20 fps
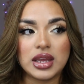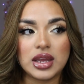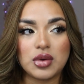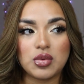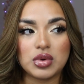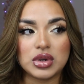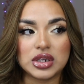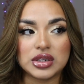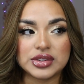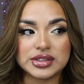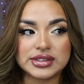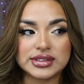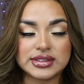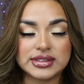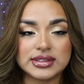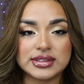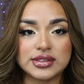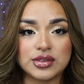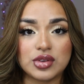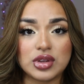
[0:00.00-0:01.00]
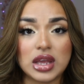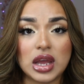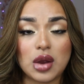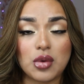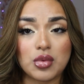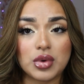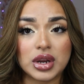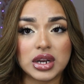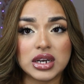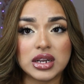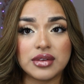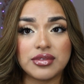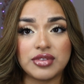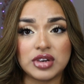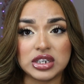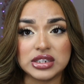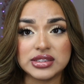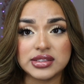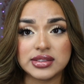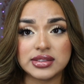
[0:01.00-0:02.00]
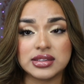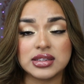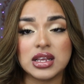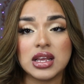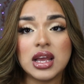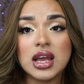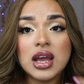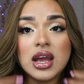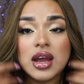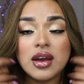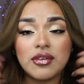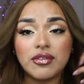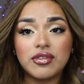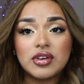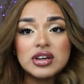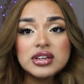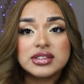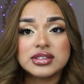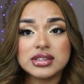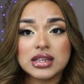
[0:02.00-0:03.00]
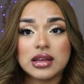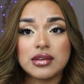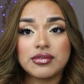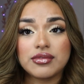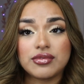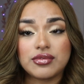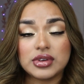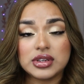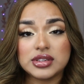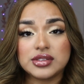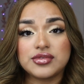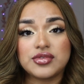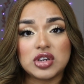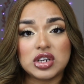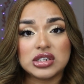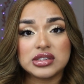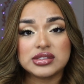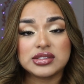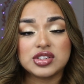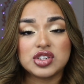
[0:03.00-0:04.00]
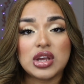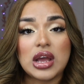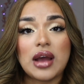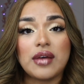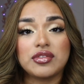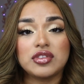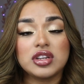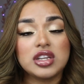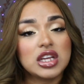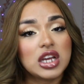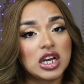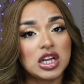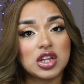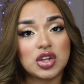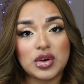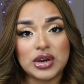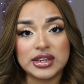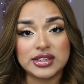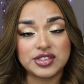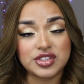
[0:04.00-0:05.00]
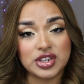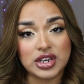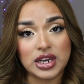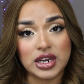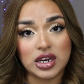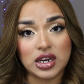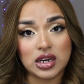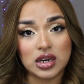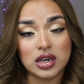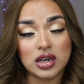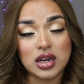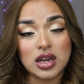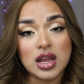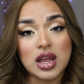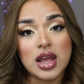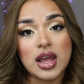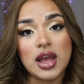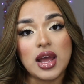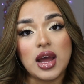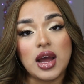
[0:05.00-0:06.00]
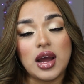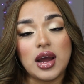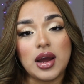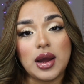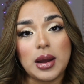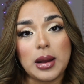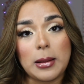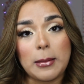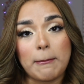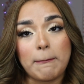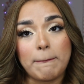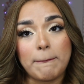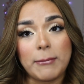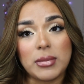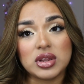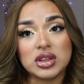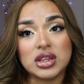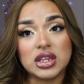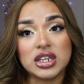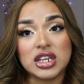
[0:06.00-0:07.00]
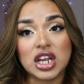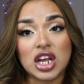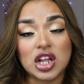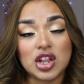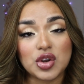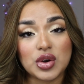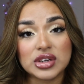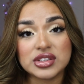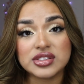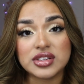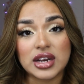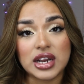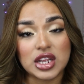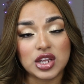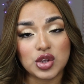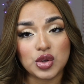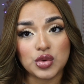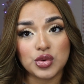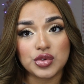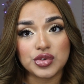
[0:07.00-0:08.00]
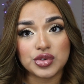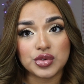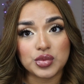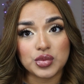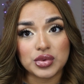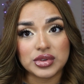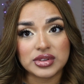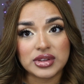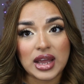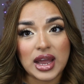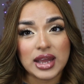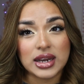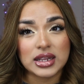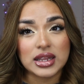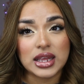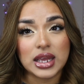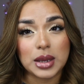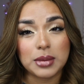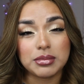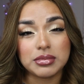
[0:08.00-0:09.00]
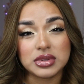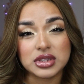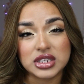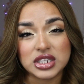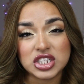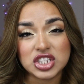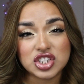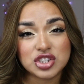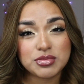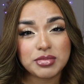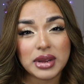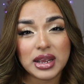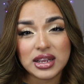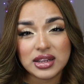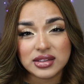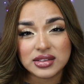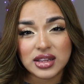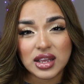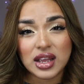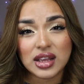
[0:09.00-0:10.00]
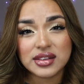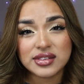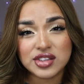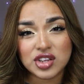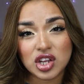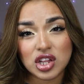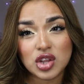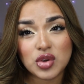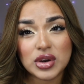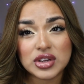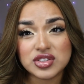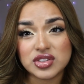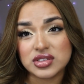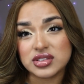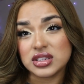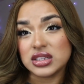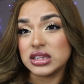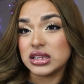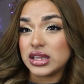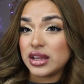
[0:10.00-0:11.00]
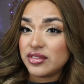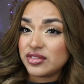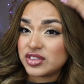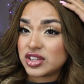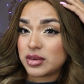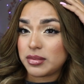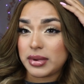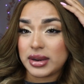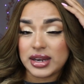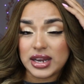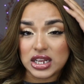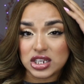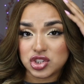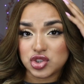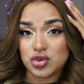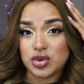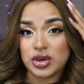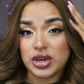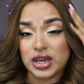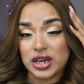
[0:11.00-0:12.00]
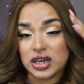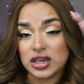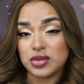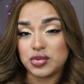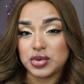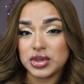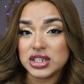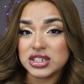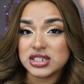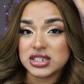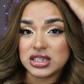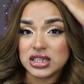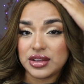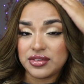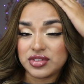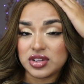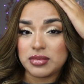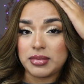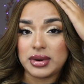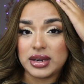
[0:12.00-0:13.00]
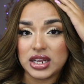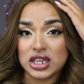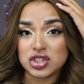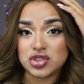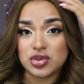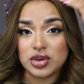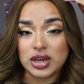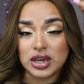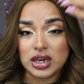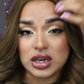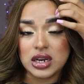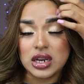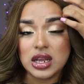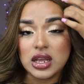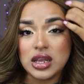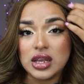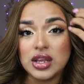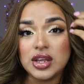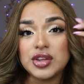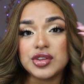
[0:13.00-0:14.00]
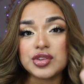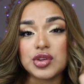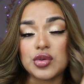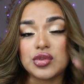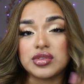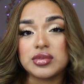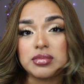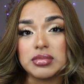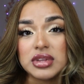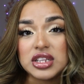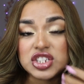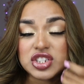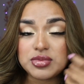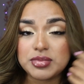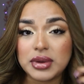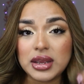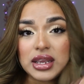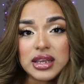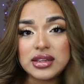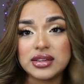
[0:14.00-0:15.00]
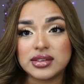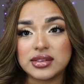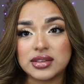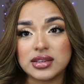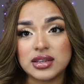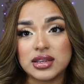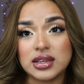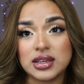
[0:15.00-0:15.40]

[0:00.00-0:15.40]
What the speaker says: What else? So yeah, we're gonna first step is first you have to decolorize your hair. The decolorizer that I used was kind of like a bleach based, I guess, decolorizer, because it lifted my natural hair. It really did lift my natural hair. So it was a bleach based